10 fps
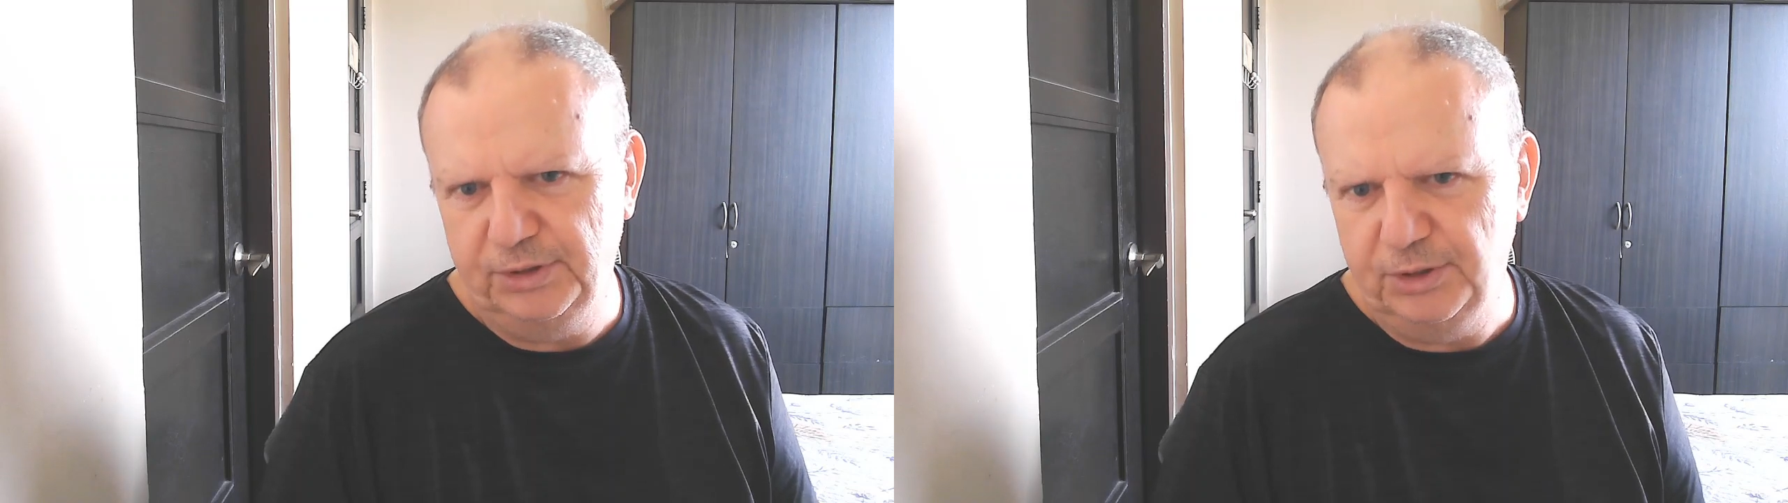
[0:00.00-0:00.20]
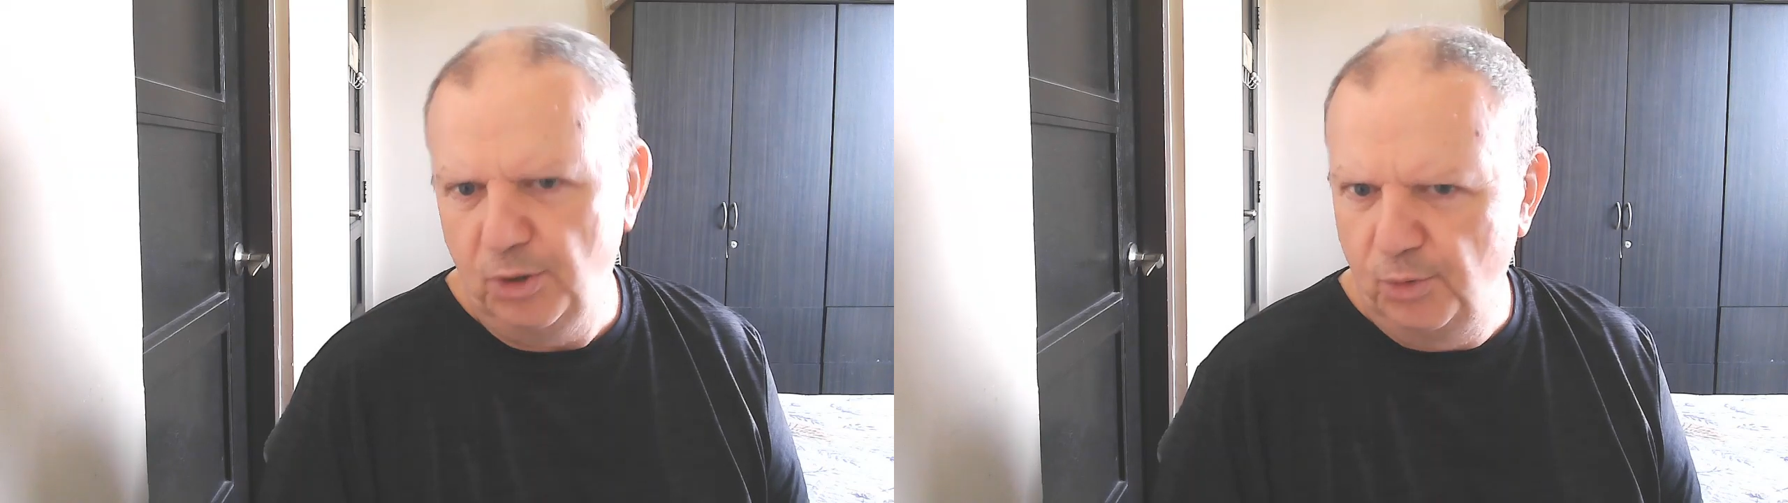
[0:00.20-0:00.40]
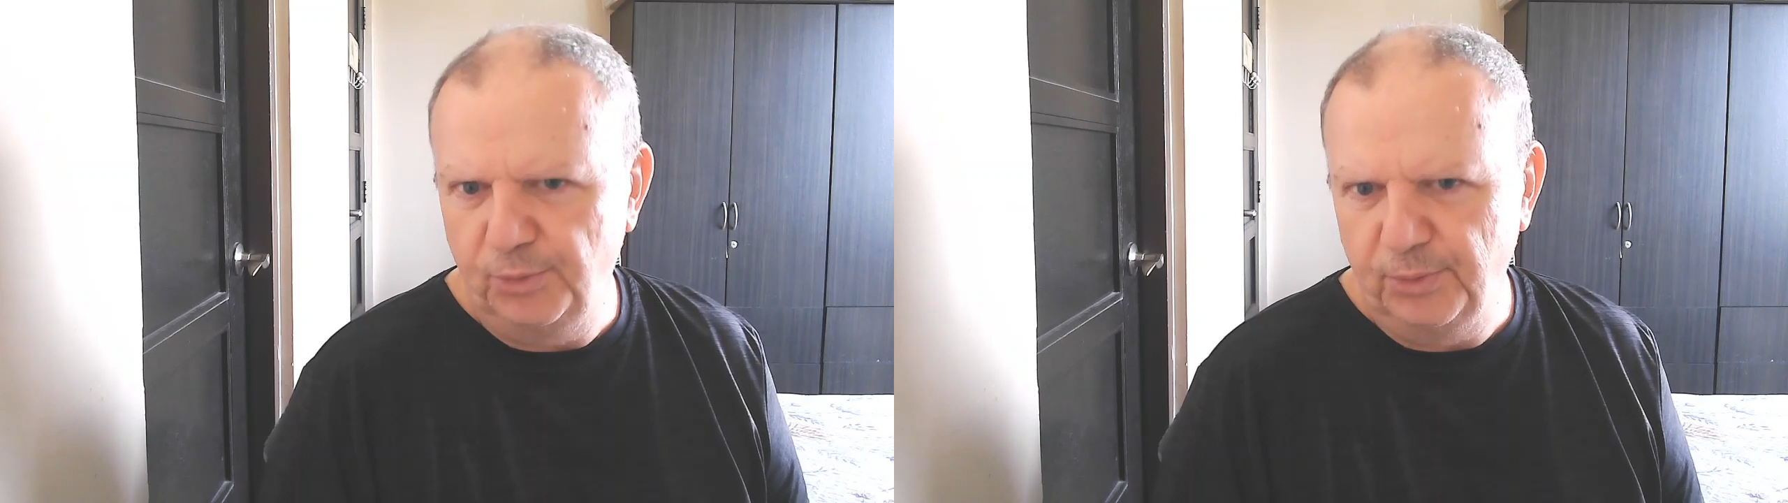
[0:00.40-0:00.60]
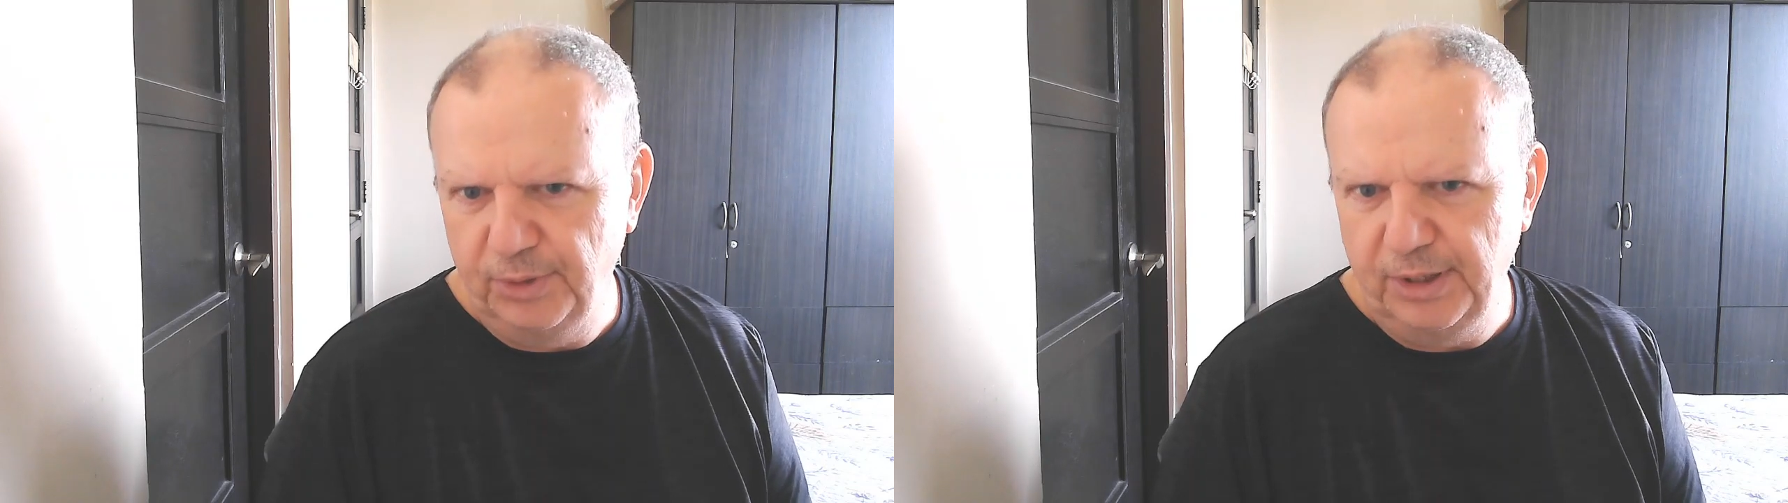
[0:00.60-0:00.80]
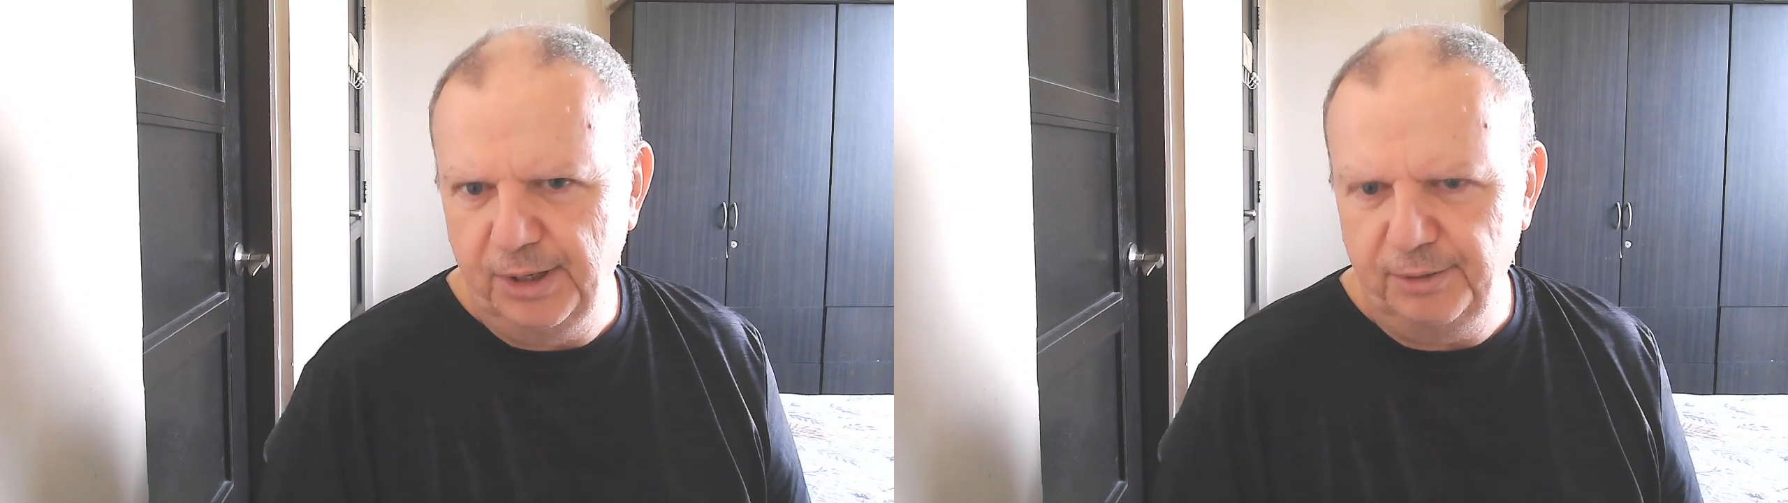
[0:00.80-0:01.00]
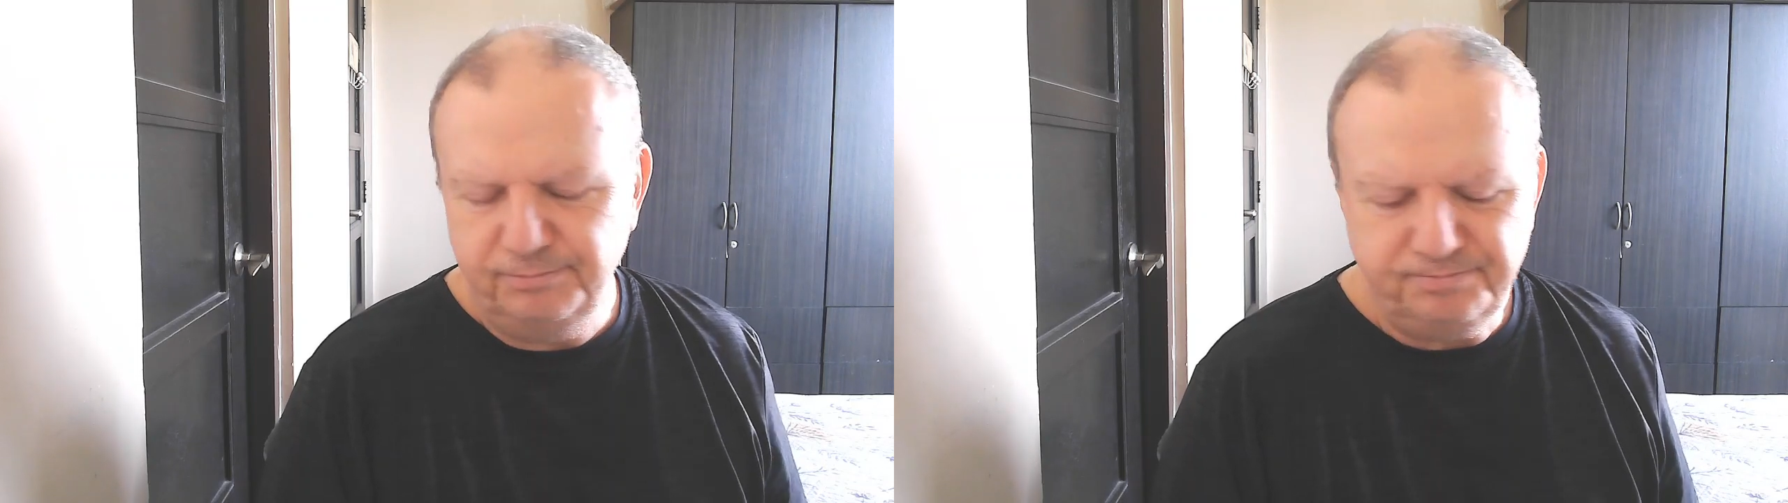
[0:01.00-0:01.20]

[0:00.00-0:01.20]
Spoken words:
the owner,